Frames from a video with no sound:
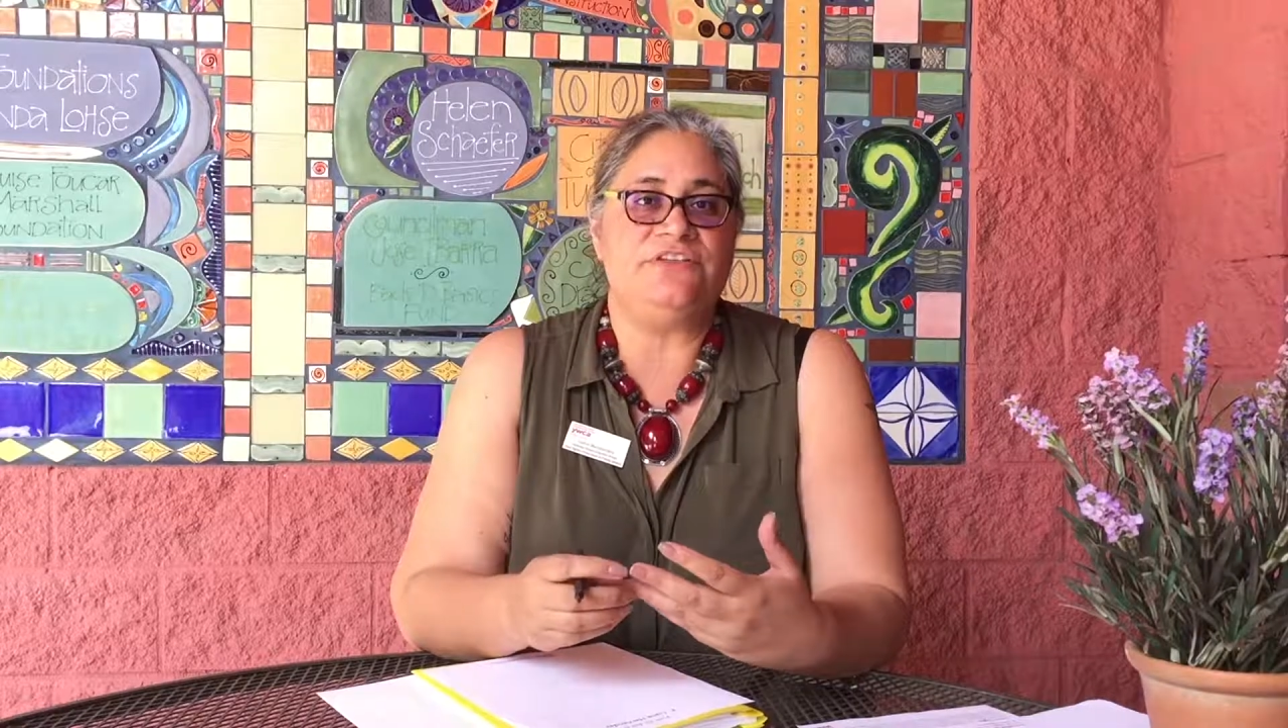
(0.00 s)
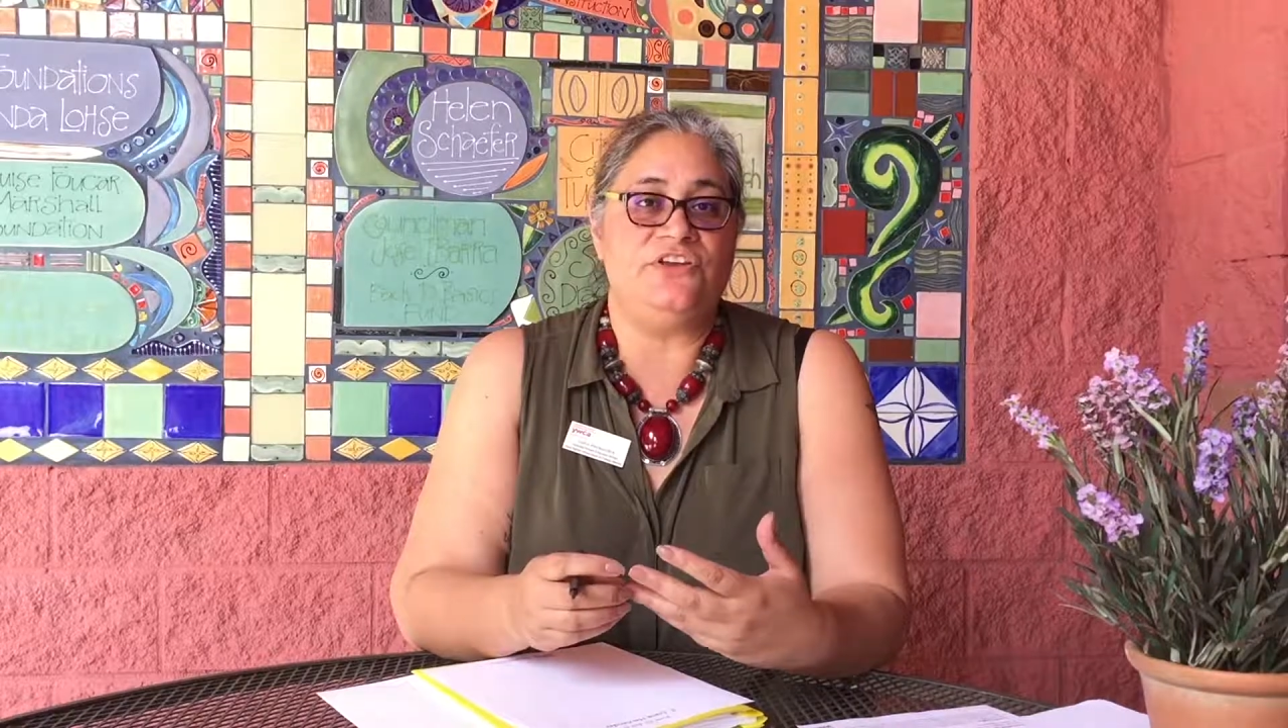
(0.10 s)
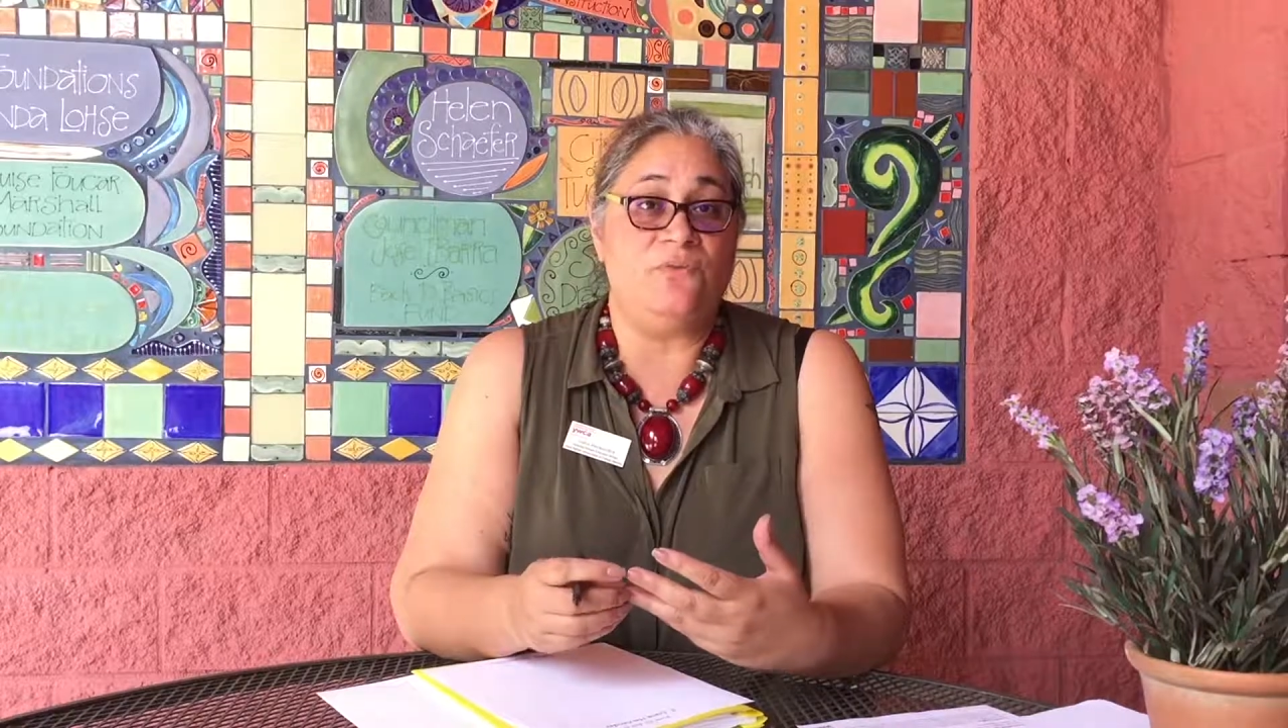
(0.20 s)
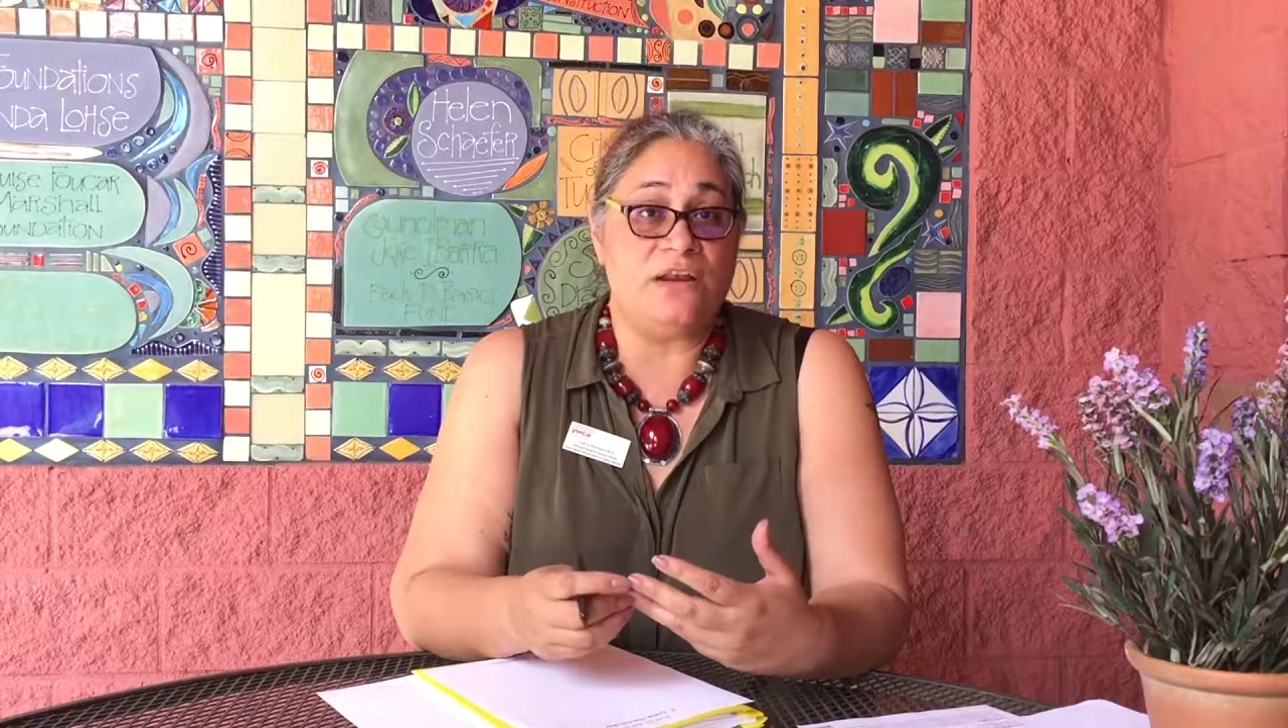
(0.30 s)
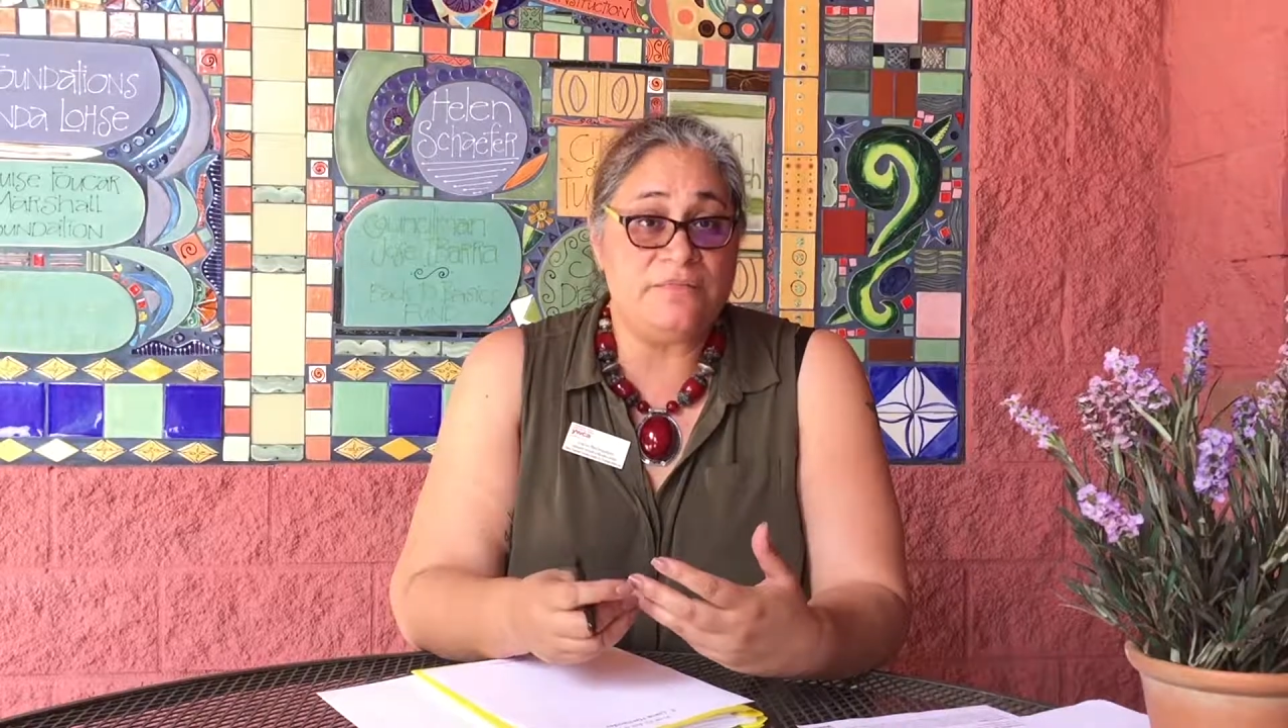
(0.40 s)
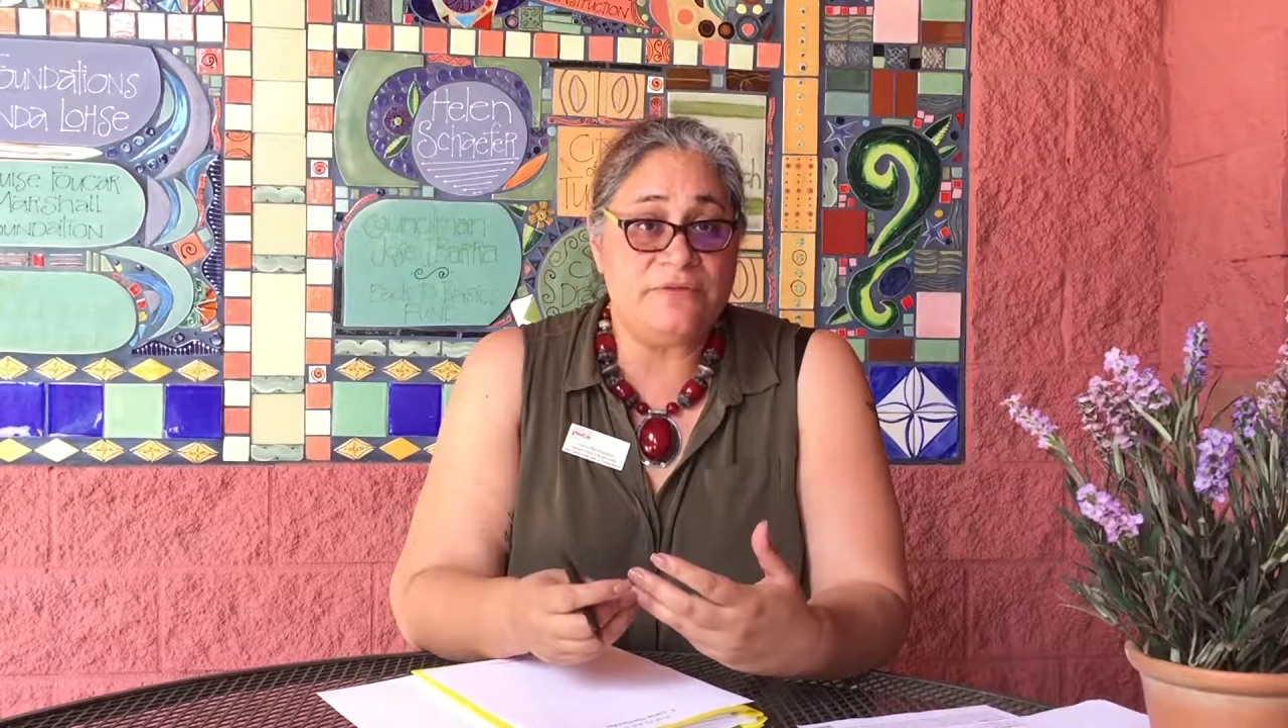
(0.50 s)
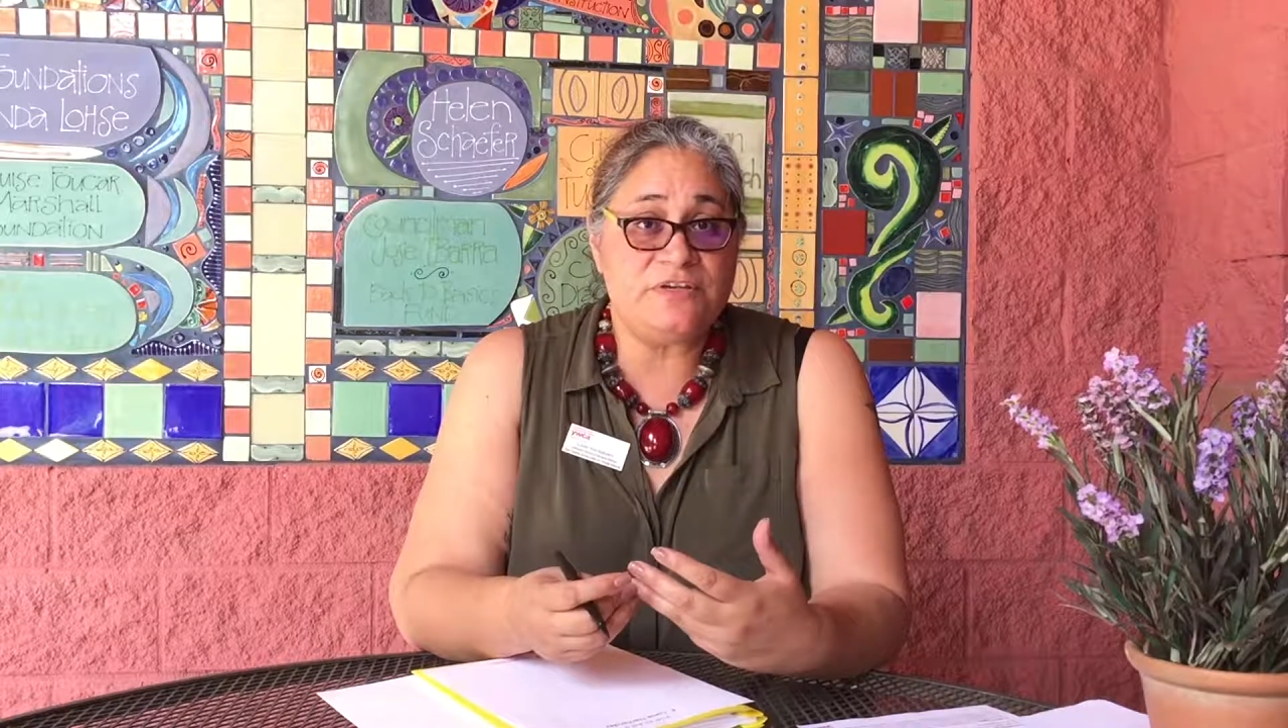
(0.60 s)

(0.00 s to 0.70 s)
So you want to be